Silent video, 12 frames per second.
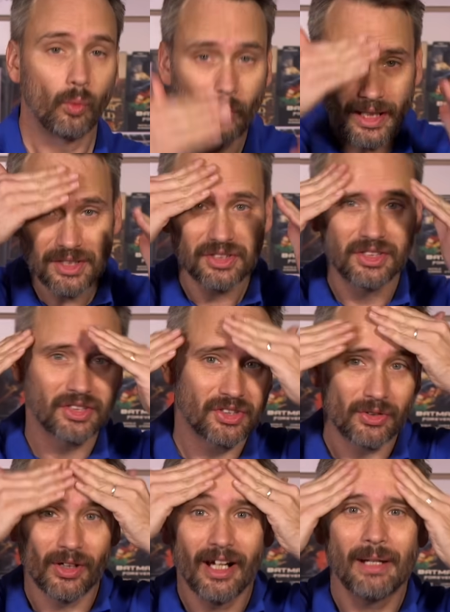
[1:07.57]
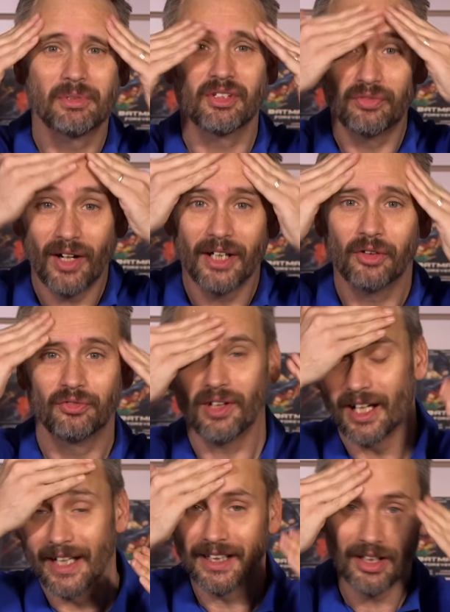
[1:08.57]
which describes the final
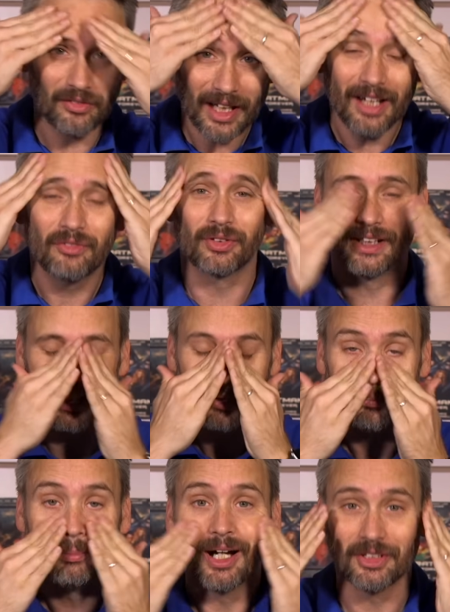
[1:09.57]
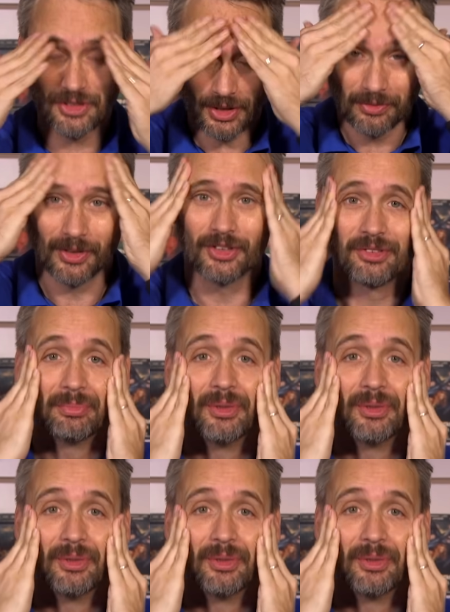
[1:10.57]
fight of every Monsterverse